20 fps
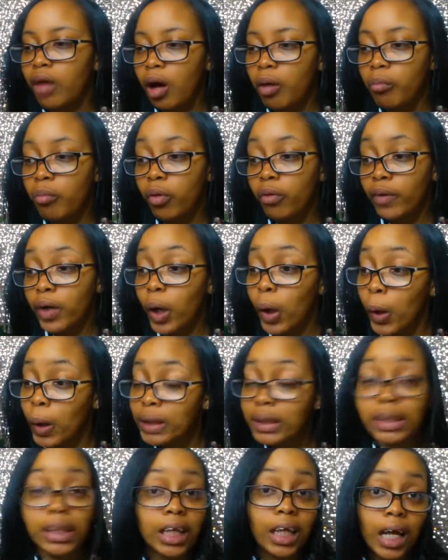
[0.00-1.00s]
Moving
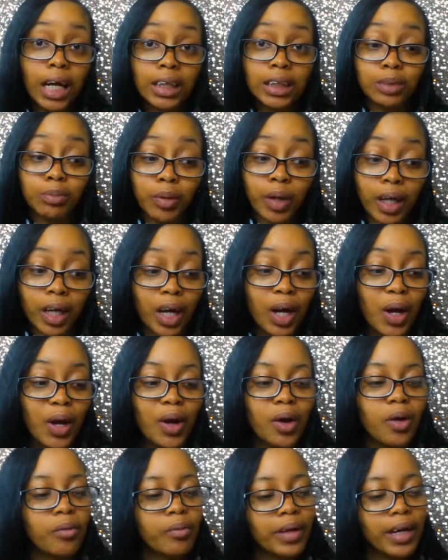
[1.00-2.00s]
on to the next book,
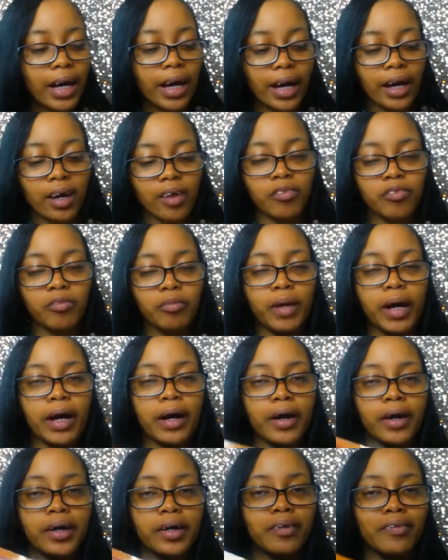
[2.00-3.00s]
we have
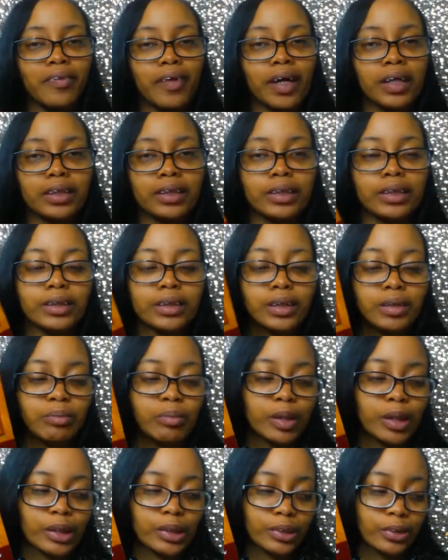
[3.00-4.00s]
my Evangelist and
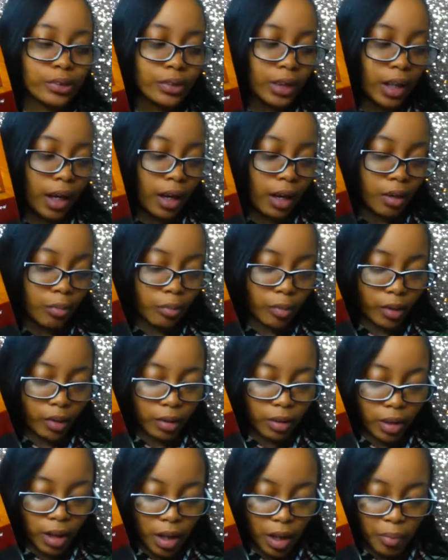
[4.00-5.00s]
Minister's Handbook